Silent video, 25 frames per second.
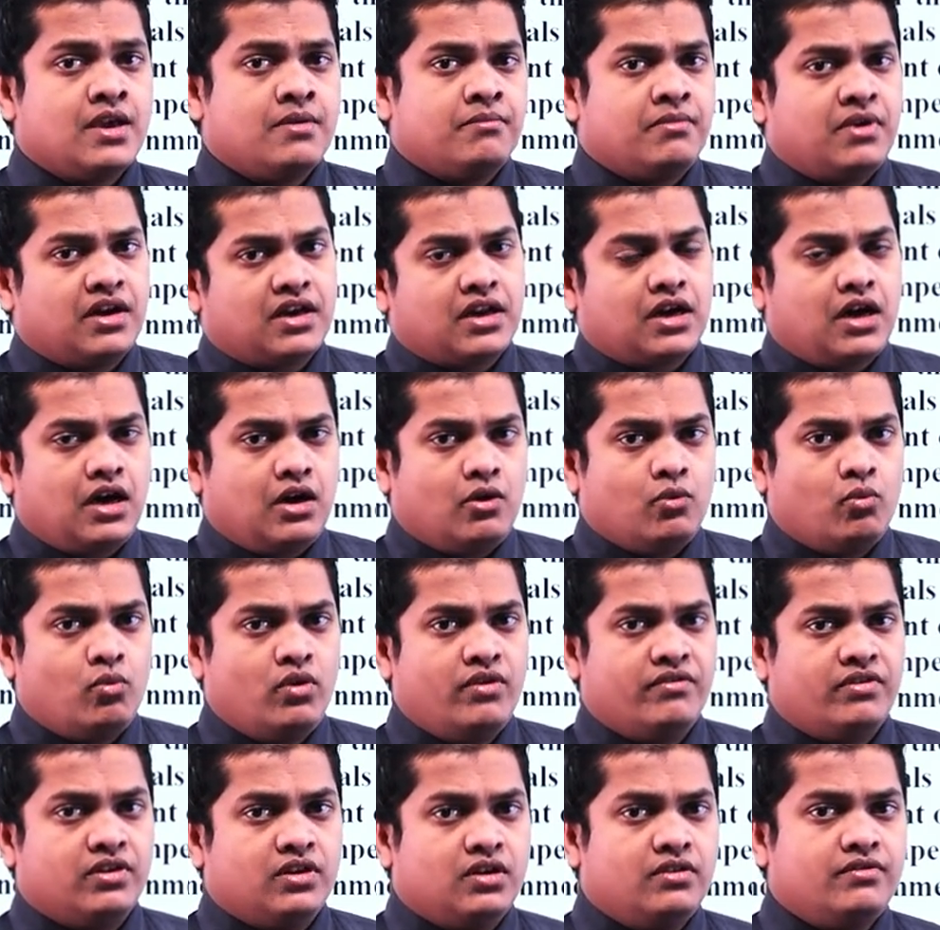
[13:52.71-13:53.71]
But
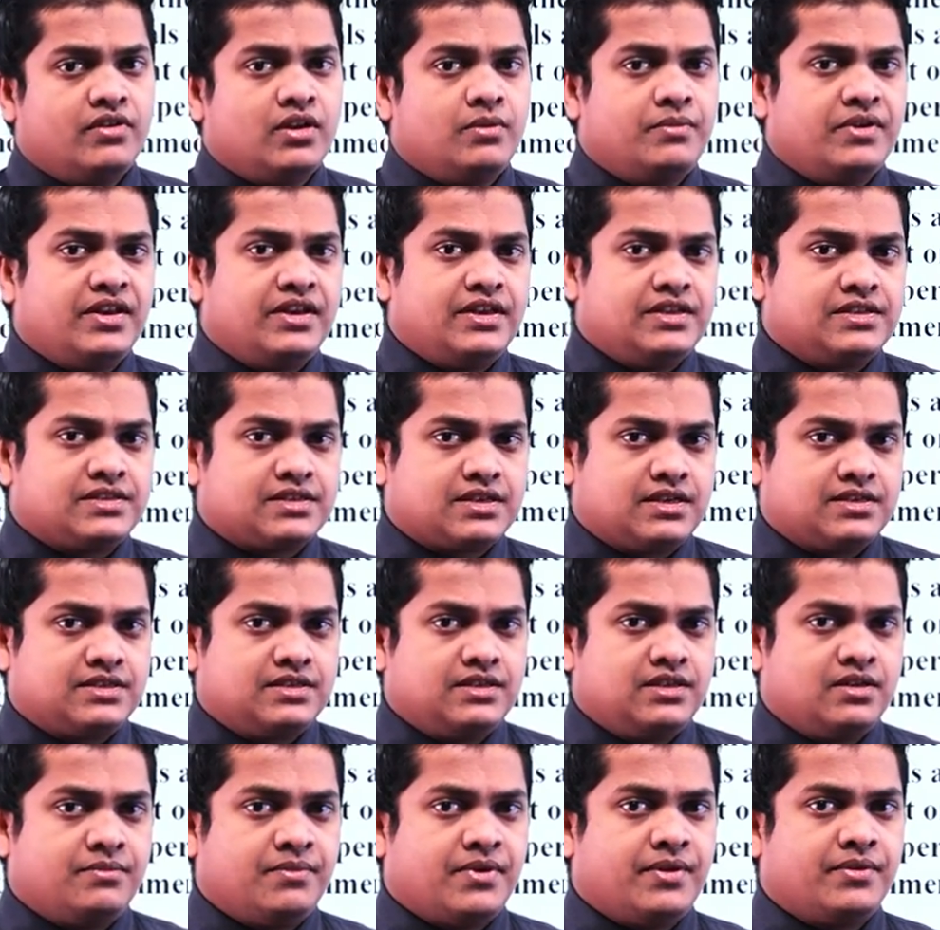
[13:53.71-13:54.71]
however, we'll be
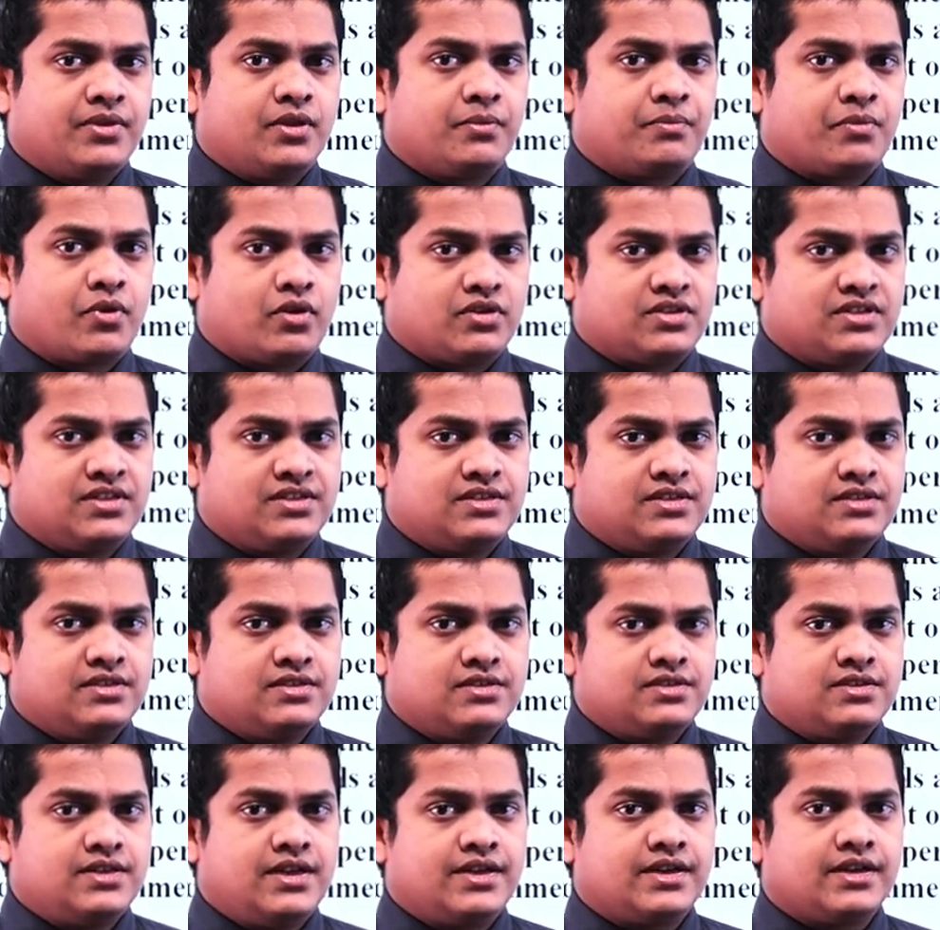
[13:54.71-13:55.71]
discussing about the
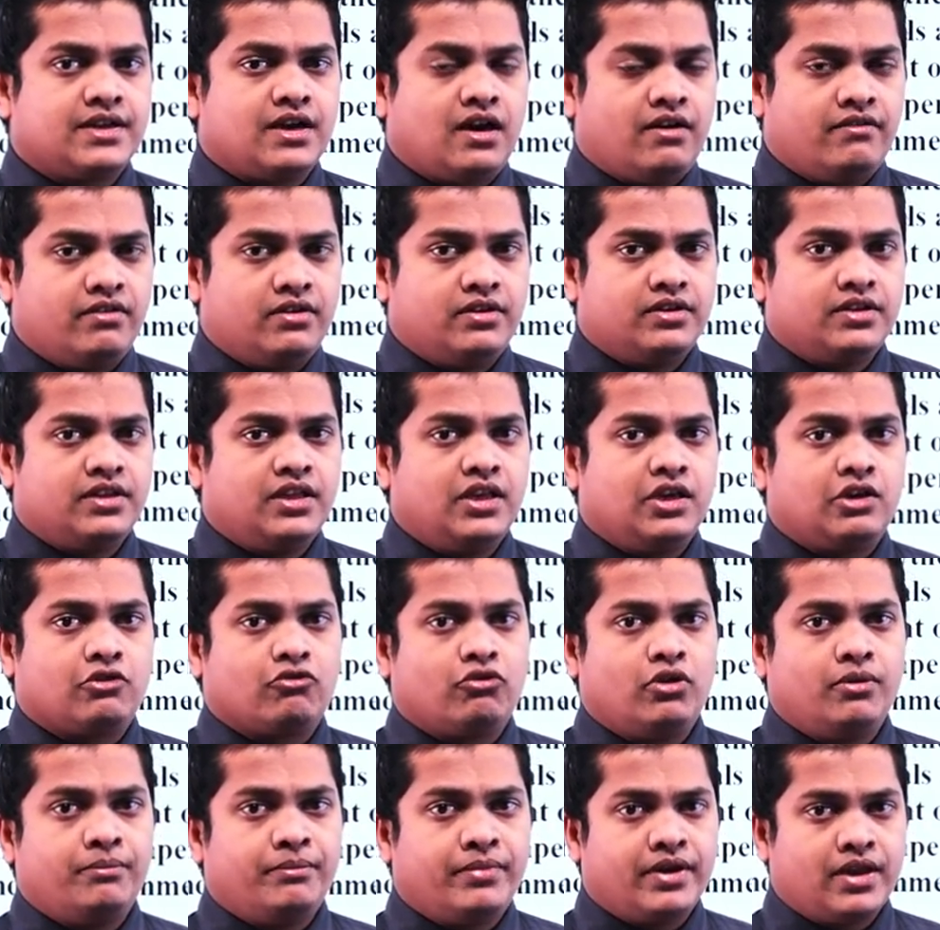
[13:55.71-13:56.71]
processes that govern the
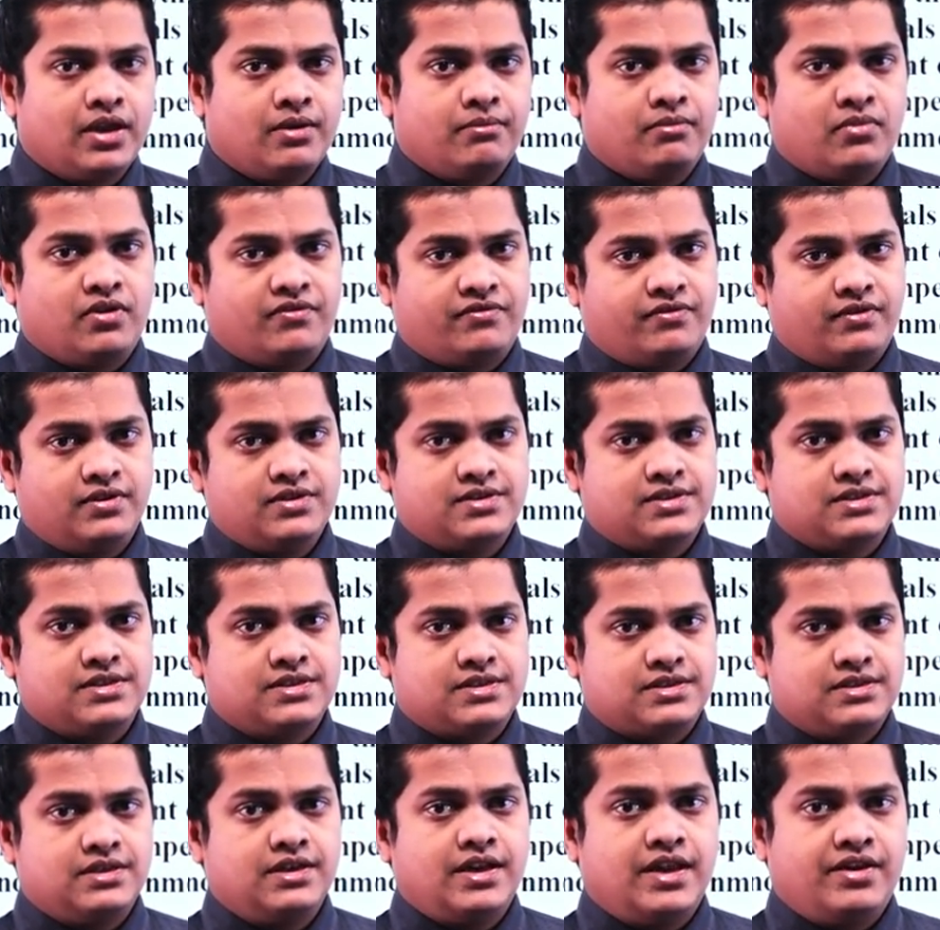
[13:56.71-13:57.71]
equilibrium of a
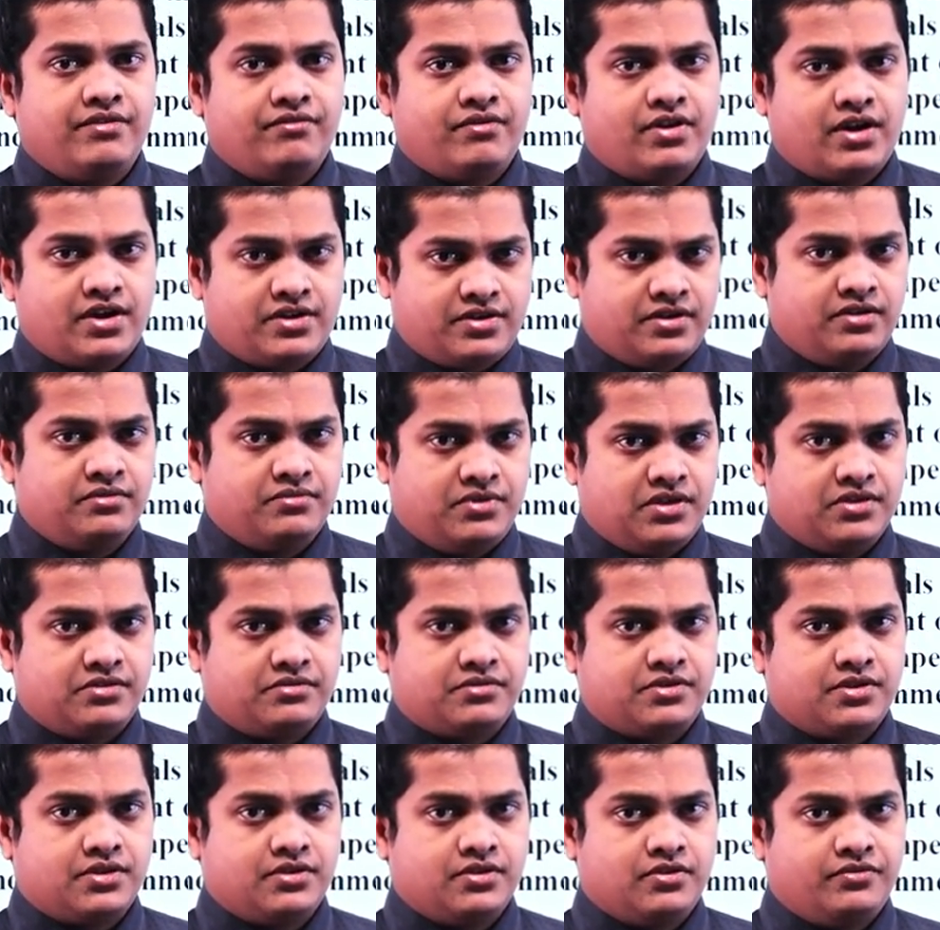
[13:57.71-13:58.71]
certain
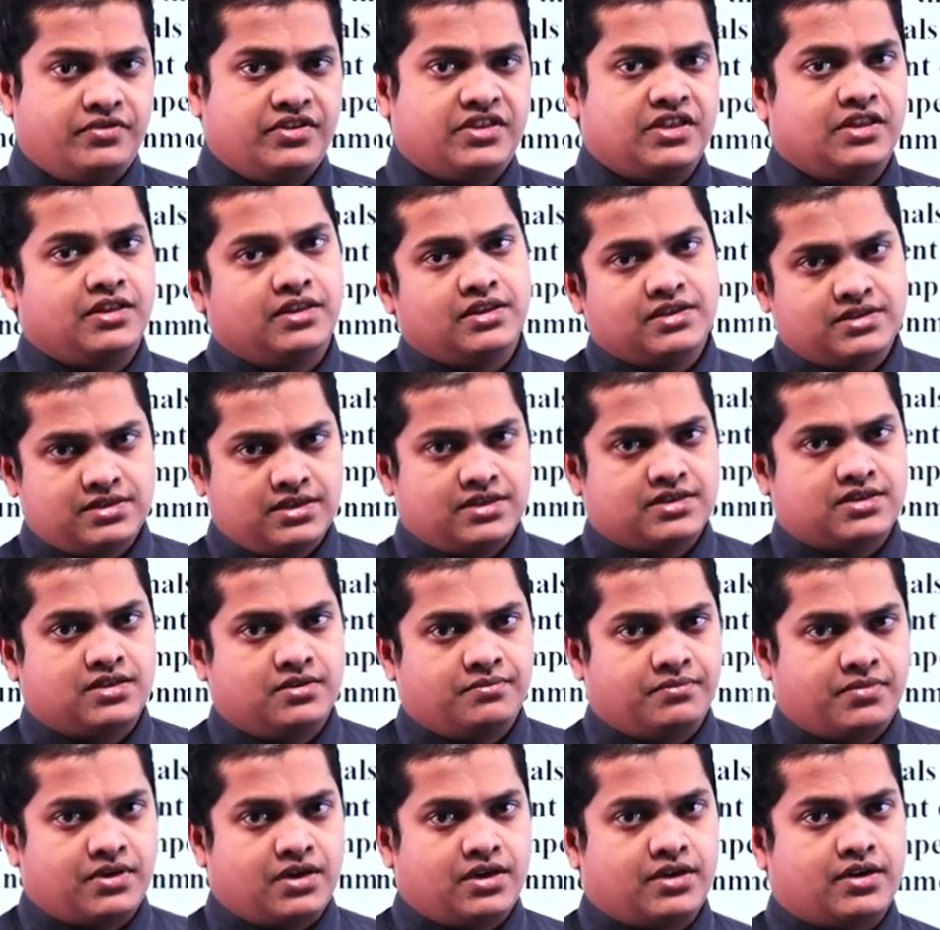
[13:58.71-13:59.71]
environment within this
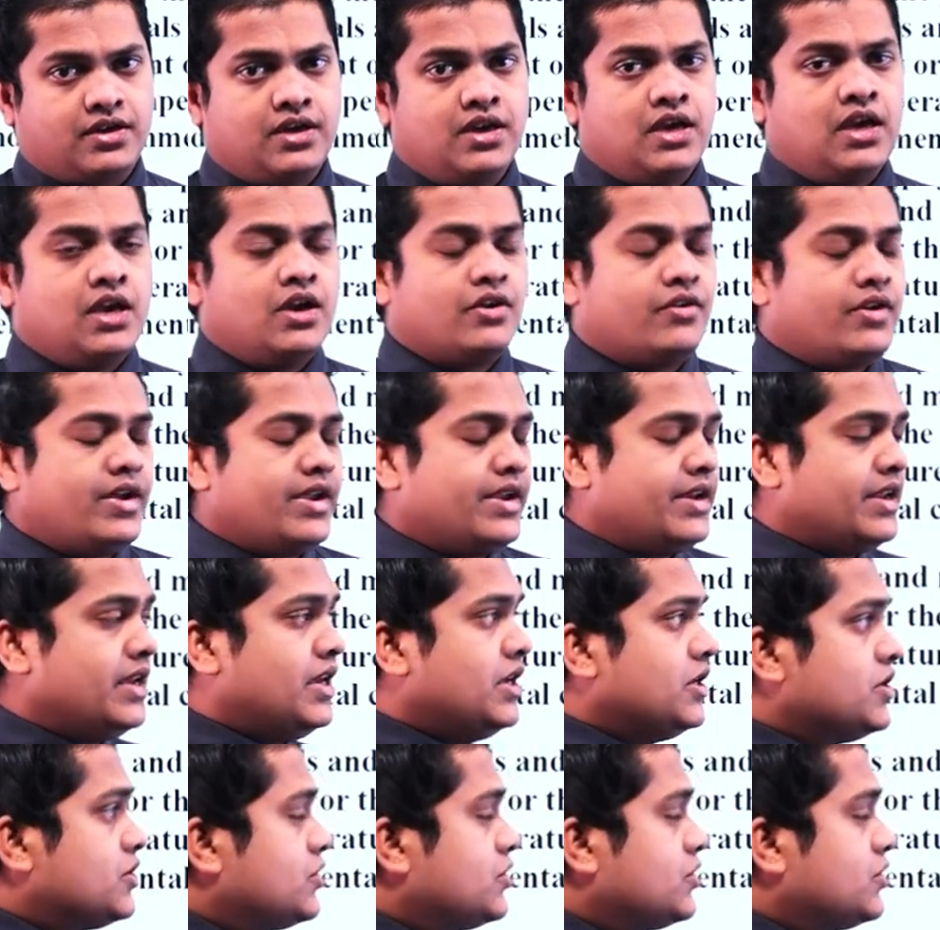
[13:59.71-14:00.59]
lesson part, right?